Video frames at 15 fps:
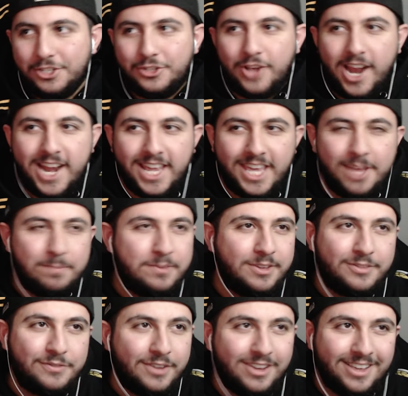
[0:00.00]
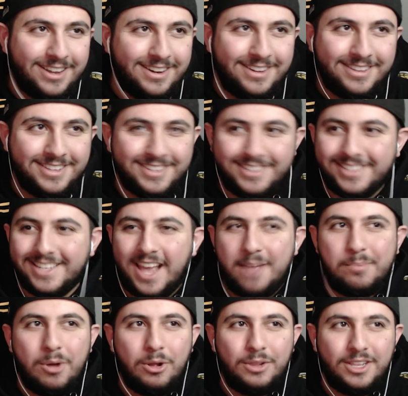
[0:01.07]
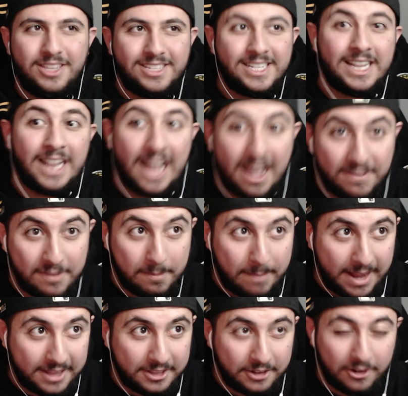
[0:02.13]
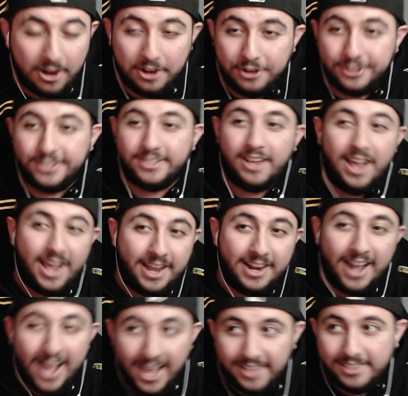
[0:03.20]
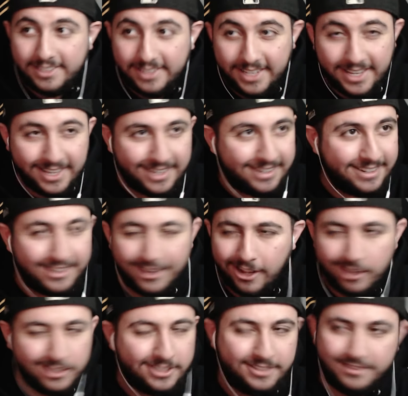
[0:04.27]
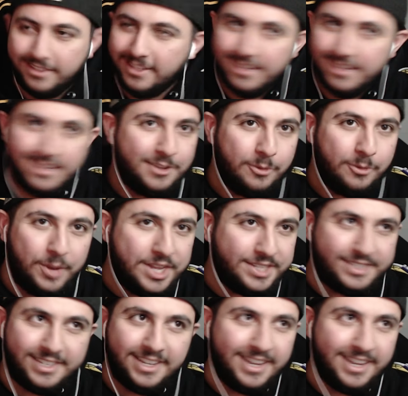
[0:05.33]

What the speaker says: trying to keep this fucking, this guy bowling, this lava bender on her side. I see it. We see